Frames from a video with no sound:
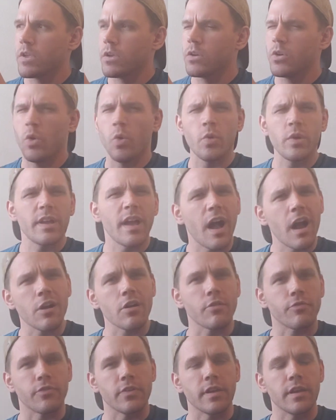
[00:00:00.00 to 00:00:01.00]

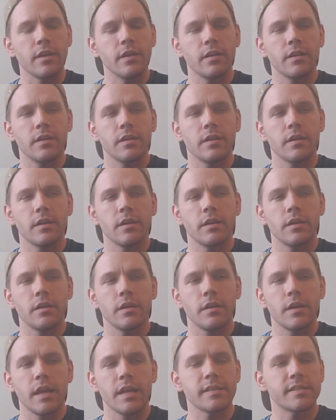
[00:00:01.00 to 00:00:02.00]
choreography.
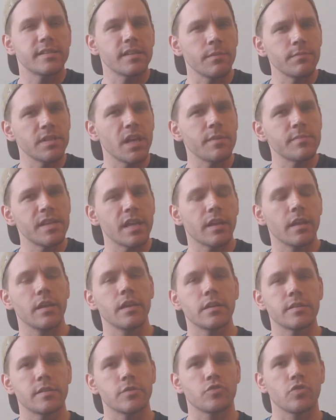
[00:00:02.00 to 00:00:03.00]
And sometimes that can
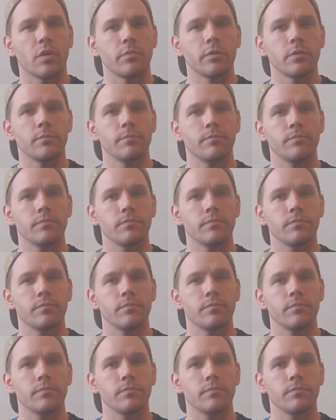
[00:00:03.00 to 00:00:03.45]
get us in trouble.